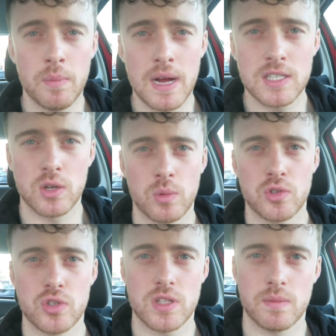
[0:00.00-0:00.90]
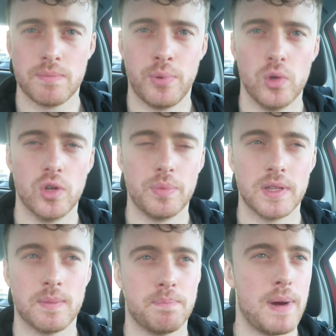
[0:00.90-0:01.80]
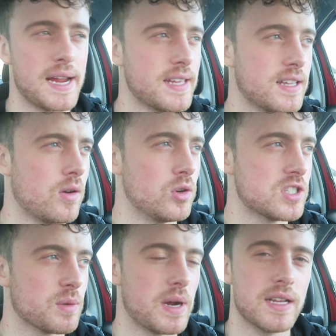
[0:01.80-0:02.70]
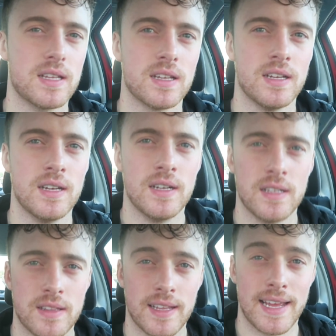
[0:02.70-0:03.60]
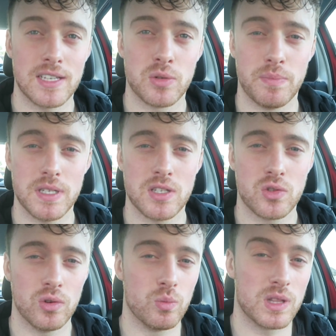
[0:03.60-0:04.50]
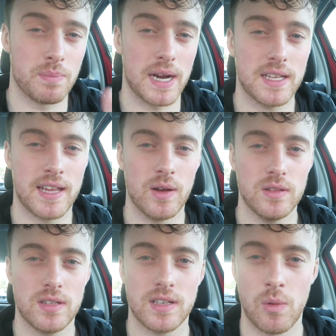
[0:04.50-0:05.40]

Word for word: Right man, so we're just pulling up into Bank, Ulster Bank, to get some business done with the bank account.